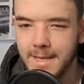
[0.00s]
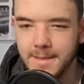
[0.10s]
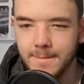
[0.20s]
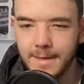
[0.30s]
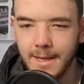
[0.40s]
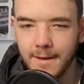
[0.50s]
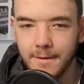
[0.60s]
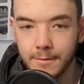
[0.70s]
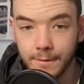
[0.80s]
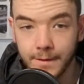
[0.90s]
AC
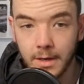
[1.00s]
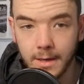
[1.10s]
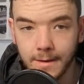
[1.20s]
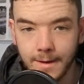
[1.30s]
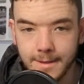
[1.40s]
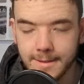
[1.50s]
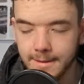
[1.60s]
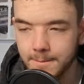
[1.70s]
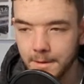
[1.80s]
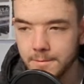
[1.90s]
Milan are revitalised
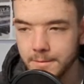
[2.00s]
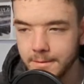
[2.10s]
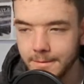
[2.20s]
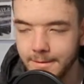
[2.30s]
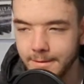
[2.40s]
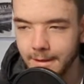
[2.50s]
at the moment.